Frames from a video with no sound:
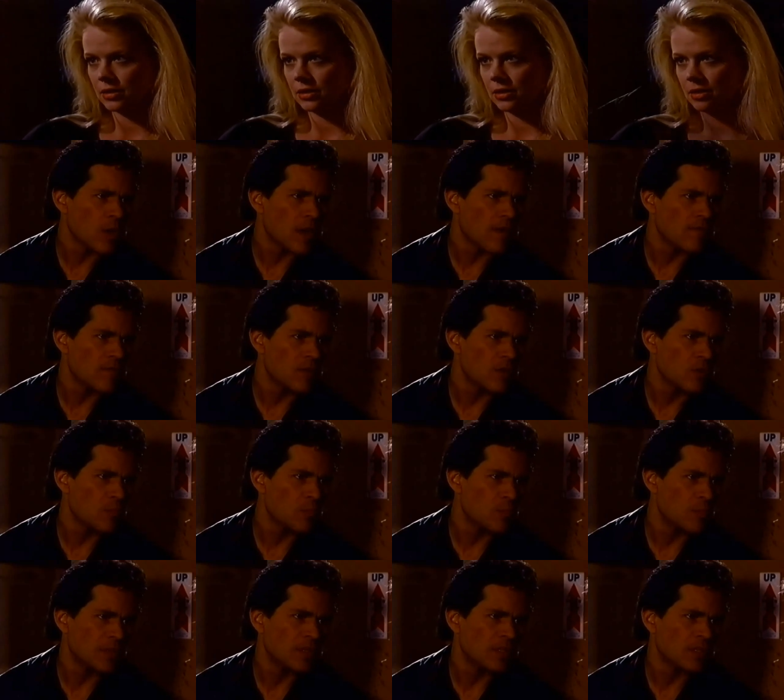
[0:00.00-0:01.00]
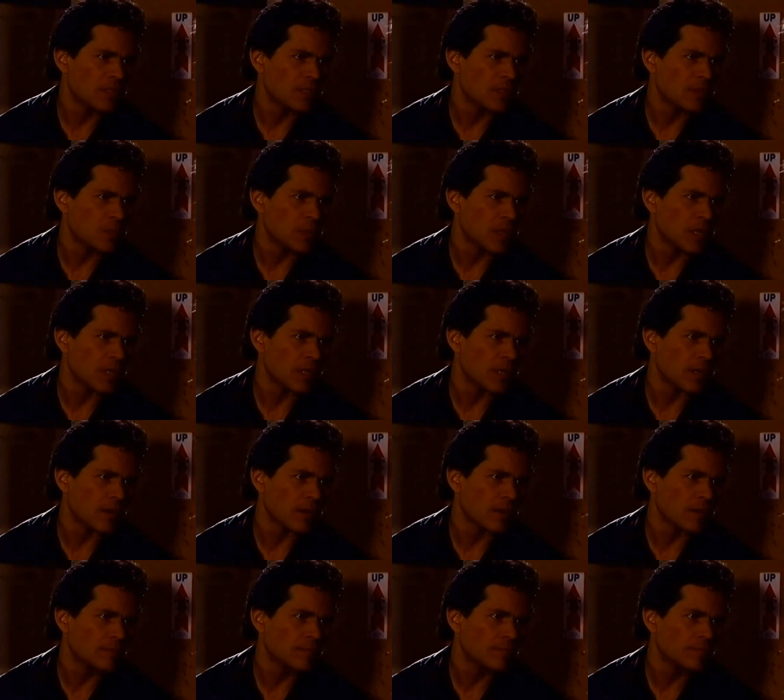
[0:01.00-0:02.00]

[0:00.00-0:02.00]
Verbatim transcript: You have no business being here.